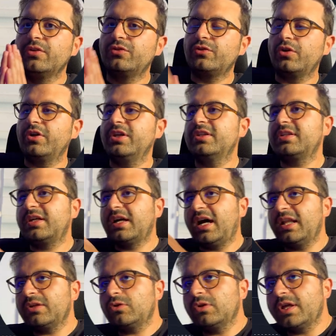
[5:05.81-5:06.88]
So it
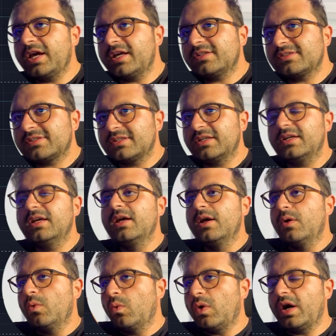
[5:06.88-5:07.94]
calculates the
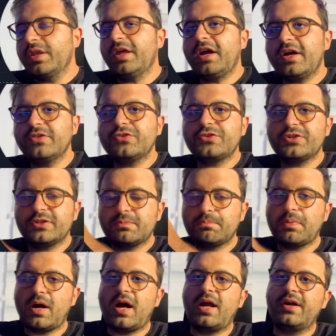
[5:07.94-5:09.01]
100
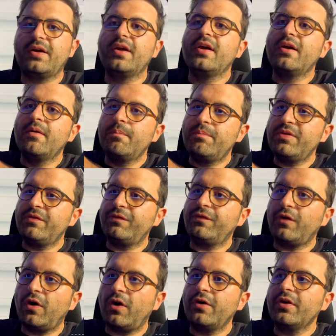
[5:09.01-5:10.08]
bar
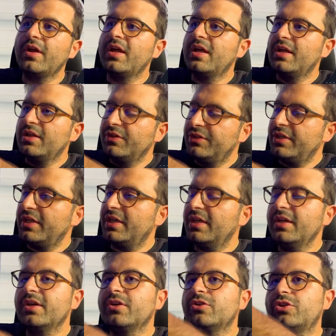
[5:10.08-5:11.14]
before
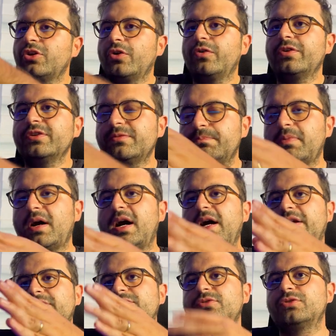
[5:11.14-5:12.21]
the current
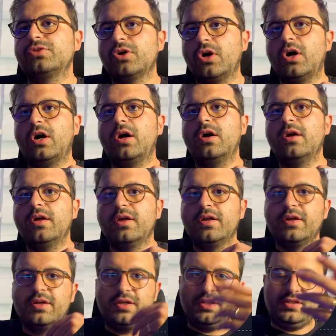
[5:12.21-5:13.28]
bar. So
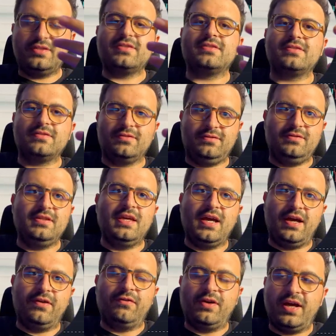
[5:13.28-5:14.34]
it's,
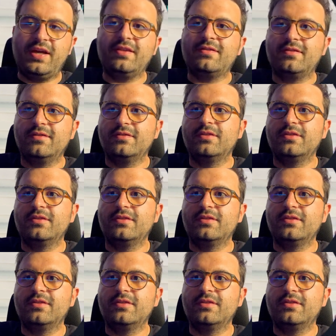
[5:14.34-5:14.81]
yeah, right?